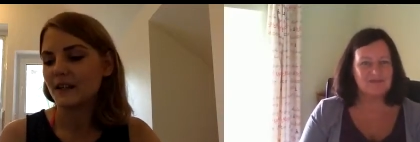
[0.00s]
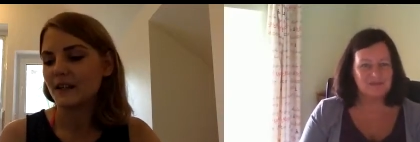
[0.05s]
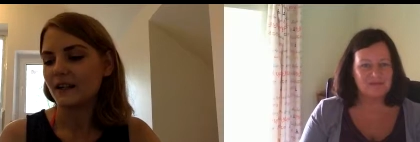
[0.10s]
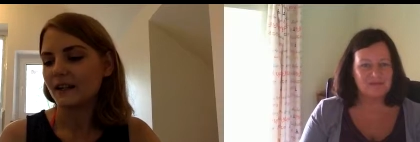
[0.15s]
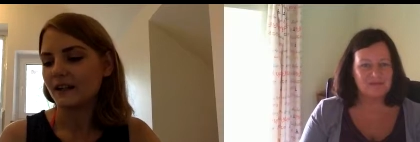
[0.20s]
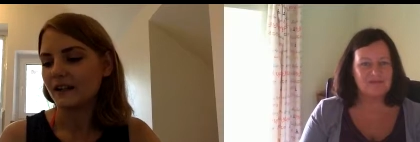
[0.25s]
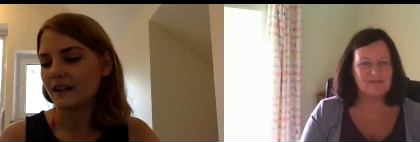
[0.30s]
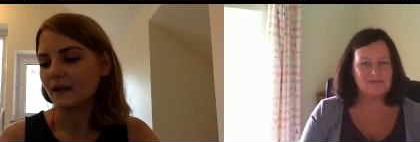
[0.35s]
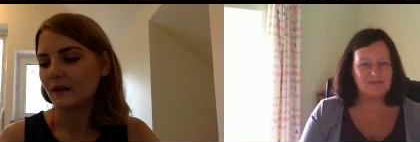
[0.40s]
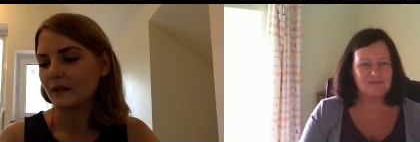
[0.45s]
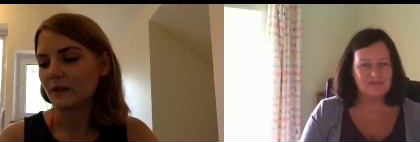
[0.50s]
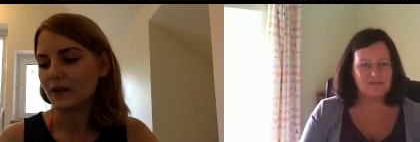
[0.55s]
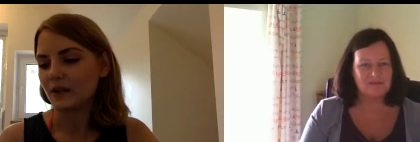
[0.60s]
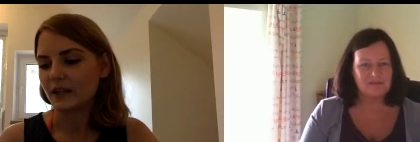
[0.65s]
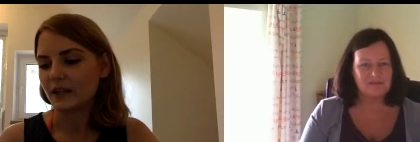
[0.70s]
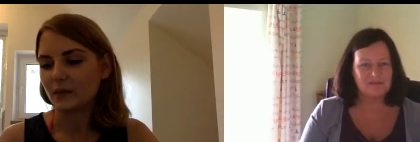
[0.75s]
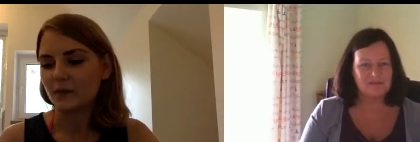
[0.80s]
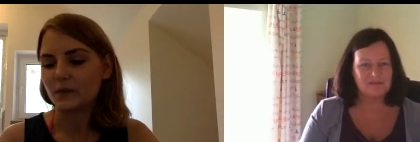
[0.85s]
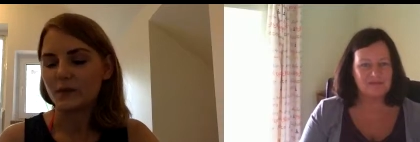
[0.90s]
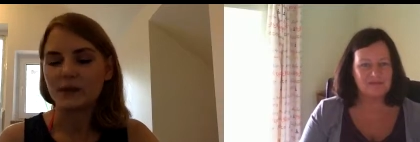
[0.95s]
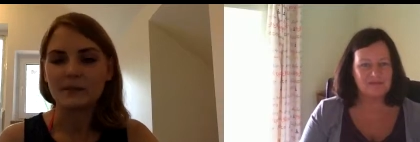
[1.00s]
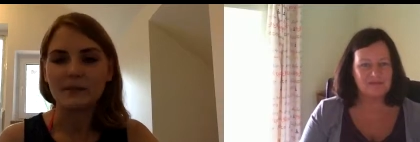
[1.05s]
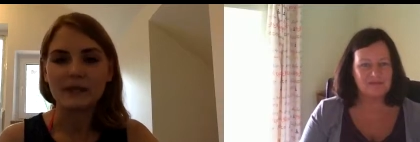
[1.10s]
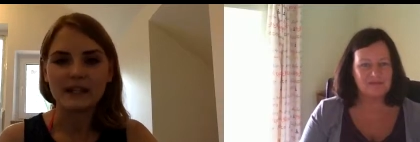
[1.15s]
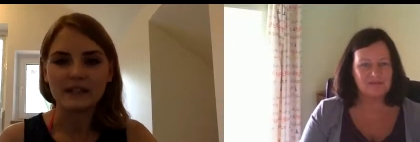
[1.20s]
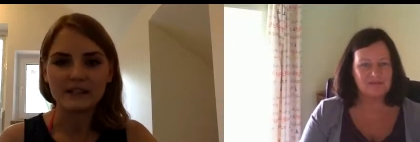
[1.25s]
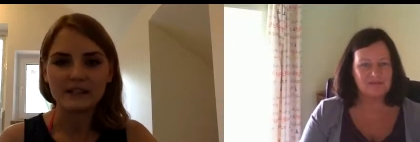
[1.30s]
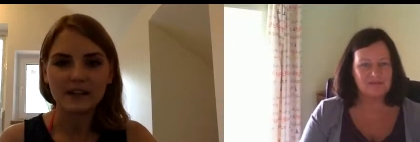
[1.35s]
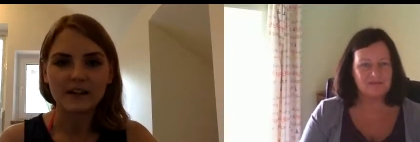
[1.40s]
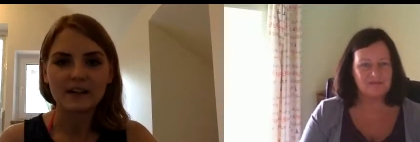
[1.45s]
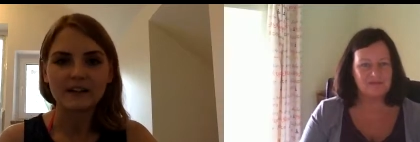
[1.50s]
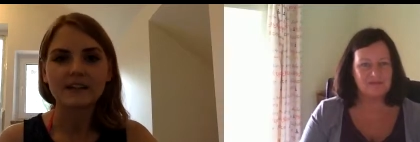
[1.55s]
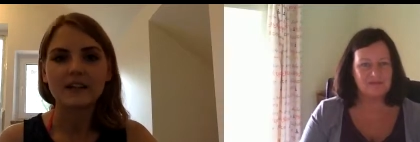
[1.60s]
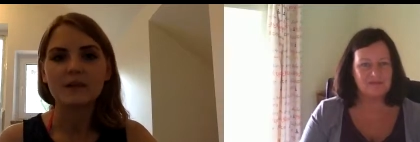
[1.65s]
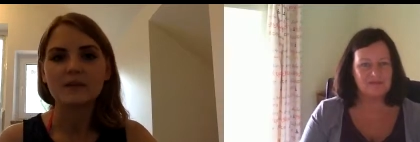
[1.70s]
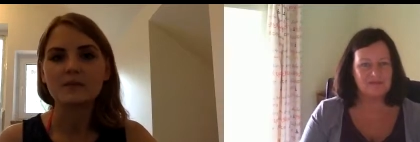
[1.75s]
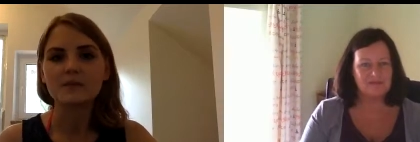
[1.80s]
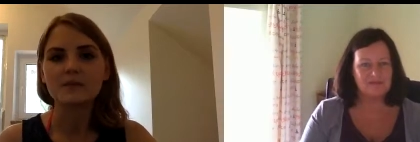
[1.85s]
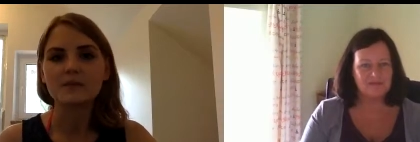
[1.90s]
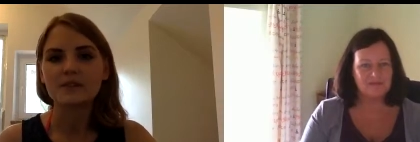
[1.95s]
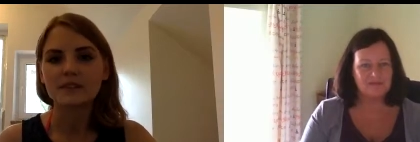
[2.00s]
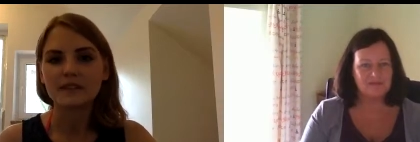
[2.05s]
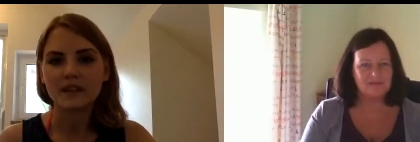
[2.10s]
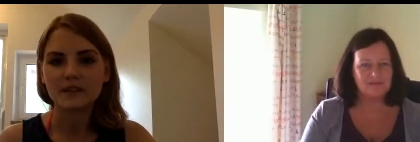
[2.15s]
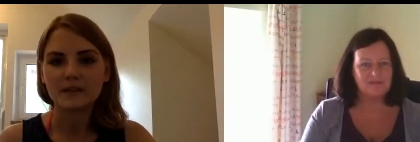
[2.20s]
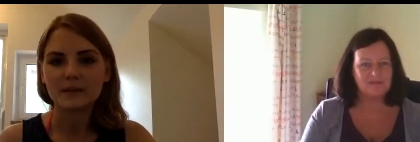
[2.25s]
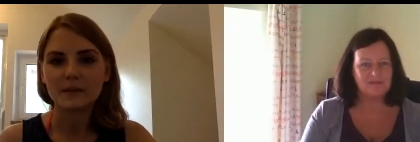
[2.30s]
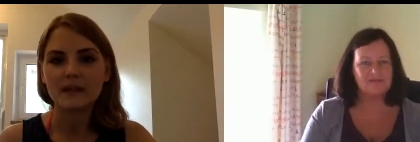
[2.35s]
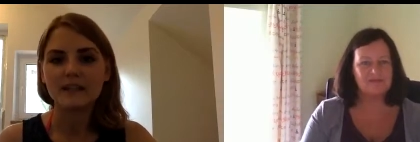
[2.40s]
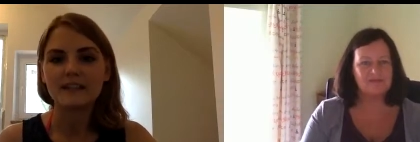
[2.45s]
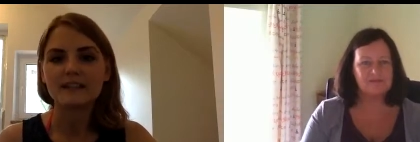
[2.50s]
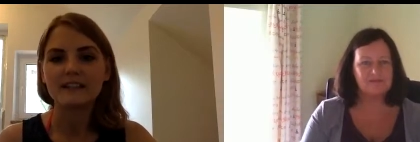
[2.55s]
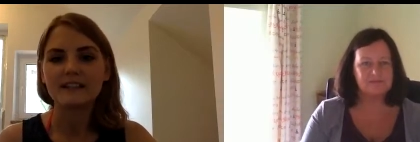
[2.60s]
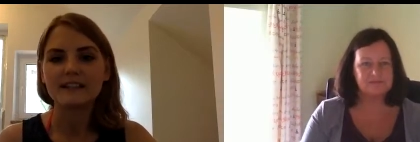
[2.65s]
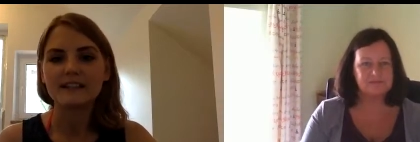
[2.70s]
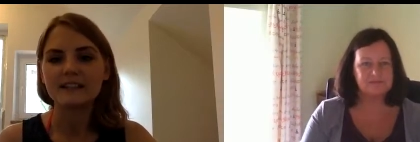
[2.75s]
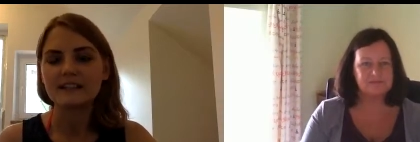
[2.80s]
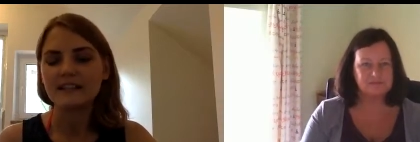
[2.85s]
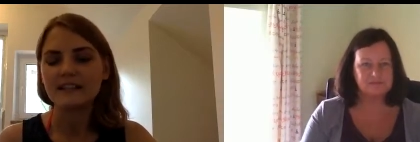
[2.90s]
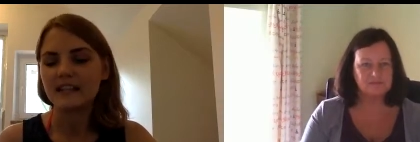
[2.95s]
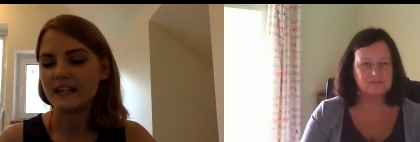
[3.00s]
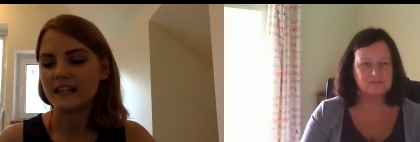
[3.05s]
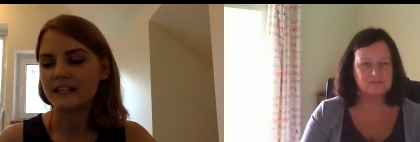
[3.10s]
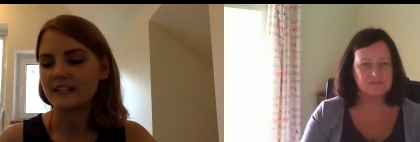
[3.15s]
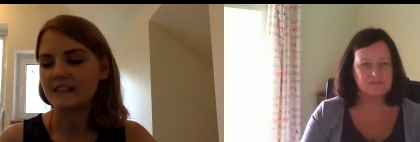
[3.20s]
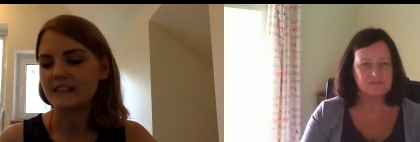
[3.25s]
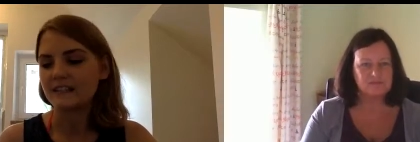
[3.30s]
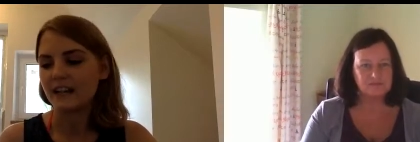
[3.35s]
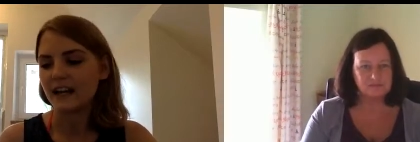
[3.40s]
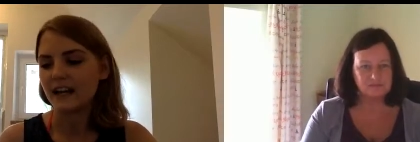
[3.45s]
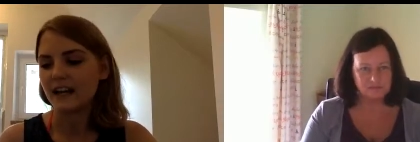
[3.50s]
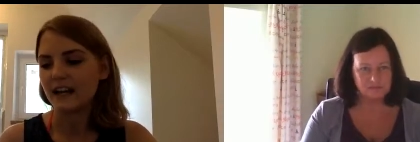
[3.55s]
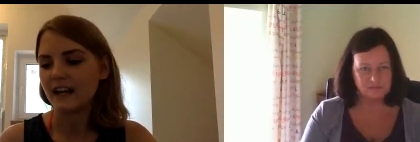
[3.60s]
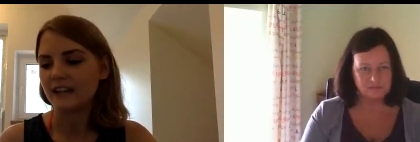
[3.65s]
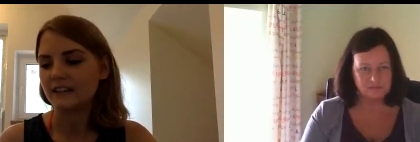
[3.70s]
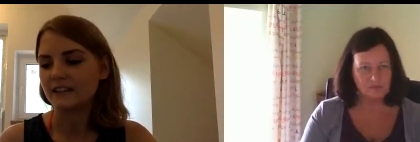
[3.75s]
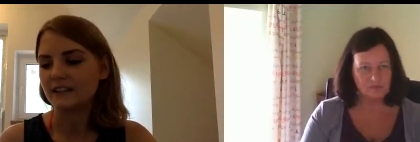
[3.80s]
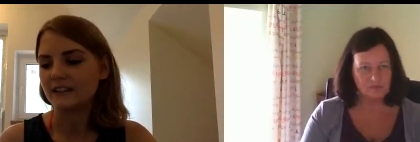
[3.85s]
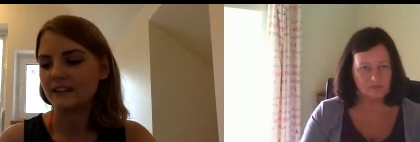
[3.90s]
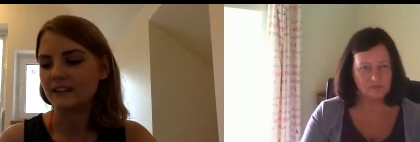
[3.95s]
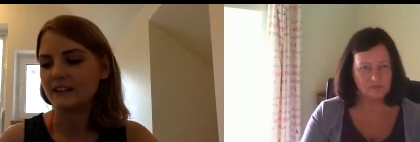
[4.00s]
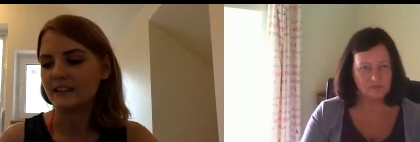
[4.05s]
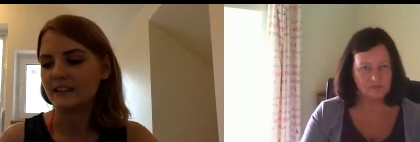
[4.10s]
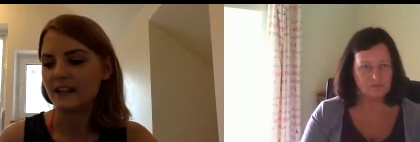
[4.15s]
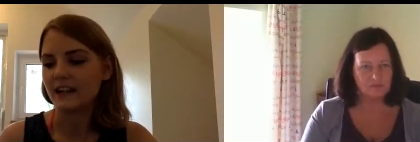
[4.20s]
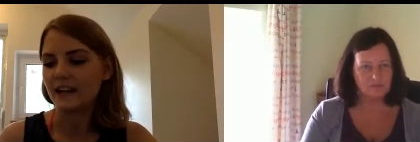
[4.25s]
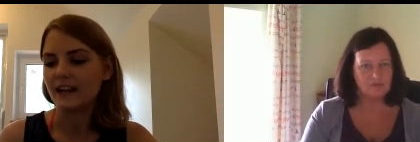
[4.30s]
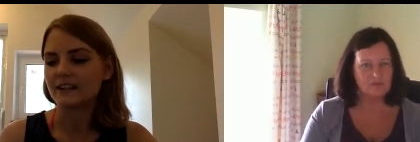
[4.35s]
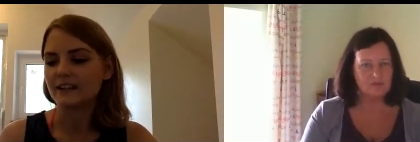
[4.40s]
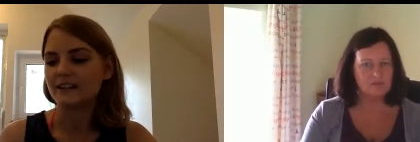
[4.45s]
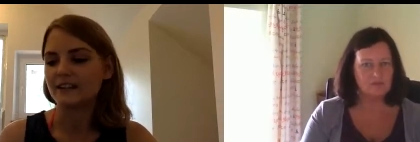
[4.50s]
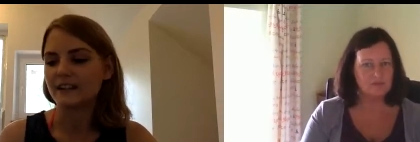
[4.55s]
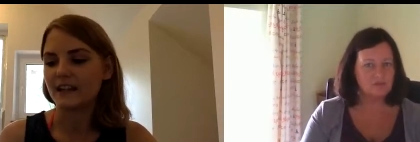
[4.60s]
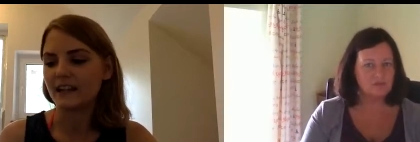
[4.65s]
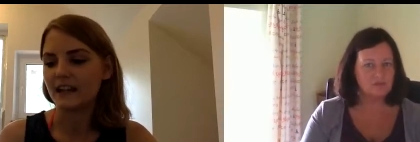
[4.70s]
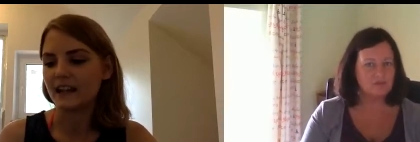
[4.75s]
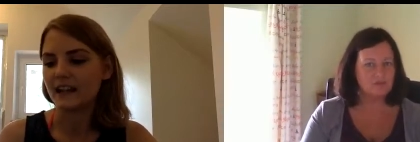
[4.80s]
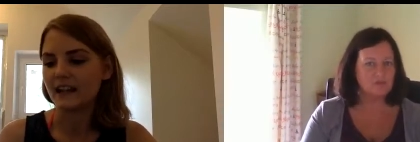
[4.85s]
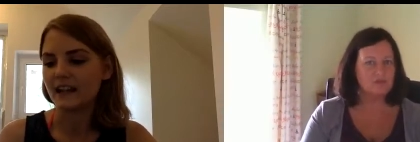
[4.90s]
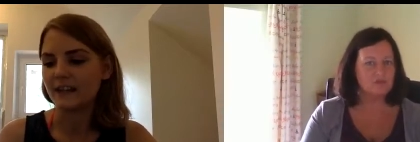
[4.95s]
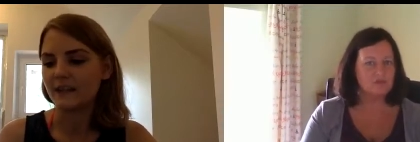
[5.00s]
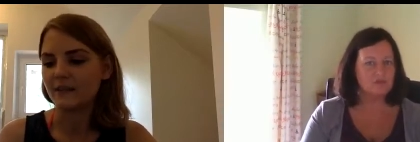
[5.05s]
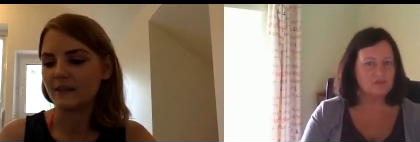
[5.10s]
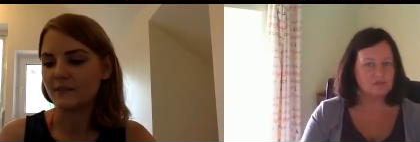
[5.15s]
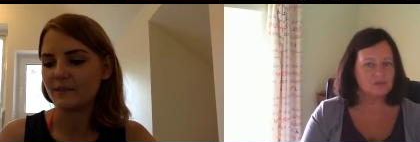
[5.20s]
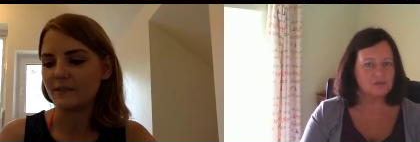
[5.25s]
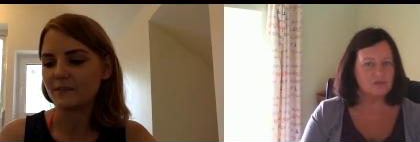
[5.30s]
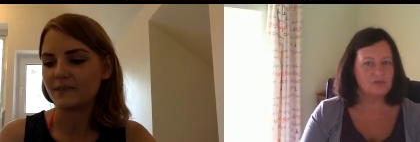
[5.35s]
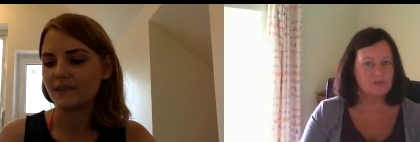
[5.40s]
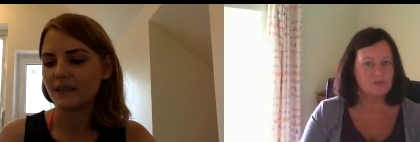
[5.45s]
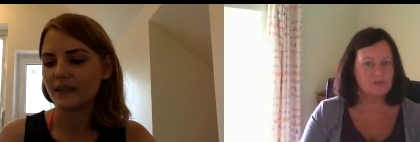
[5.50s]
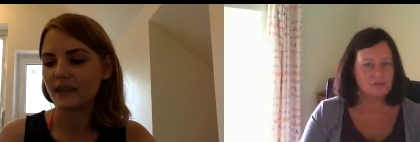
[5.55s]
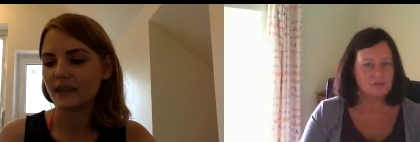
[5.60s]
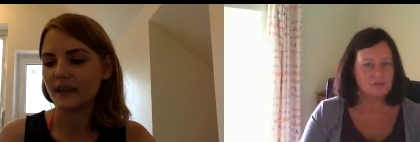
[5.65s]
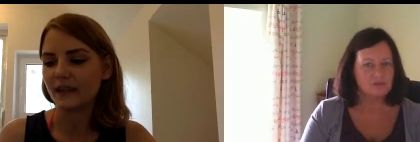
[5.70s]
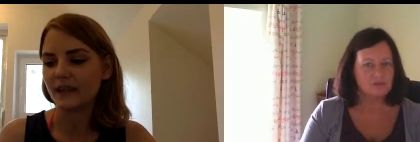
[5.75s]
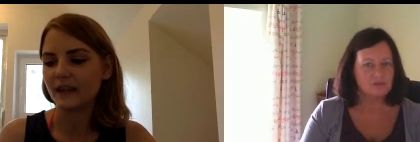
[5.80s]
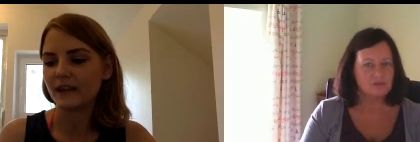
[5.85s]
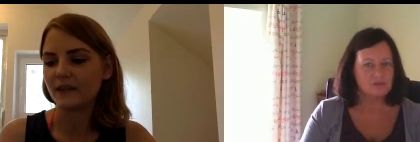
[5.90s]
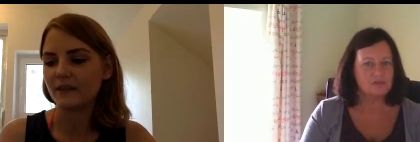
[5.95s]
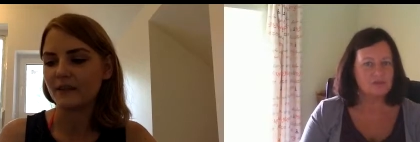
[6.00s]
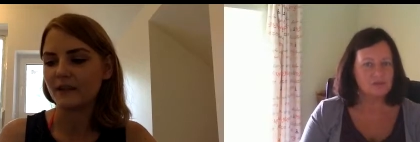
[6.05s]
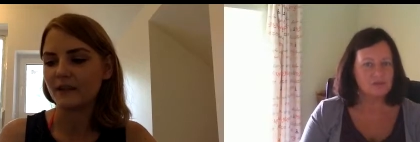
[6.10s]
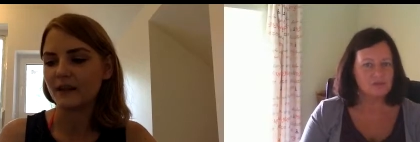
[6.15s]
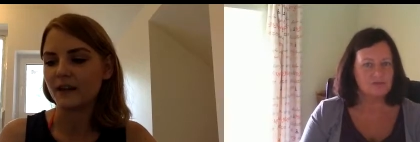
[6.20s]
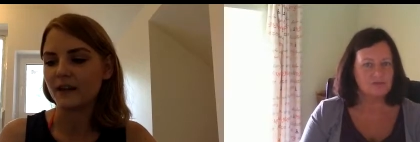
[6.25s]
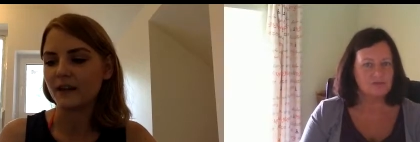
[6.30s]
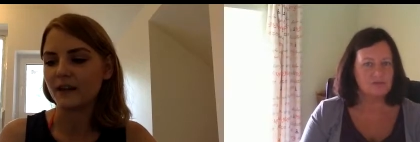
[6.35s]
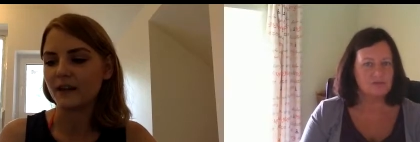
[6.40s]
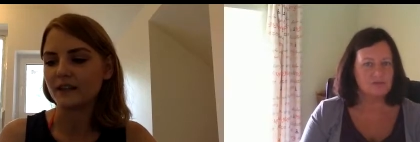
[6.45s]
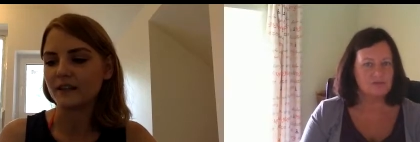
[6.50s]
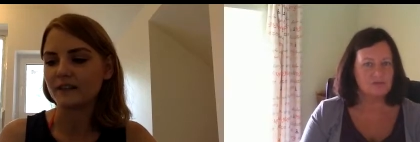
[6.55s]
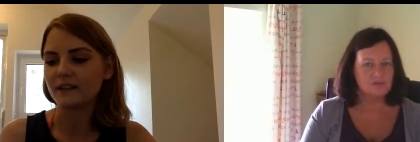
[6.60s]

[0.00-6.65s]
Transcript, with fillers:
Speaker 1: uh, working with many startups, government entities, and yeah, they have uh,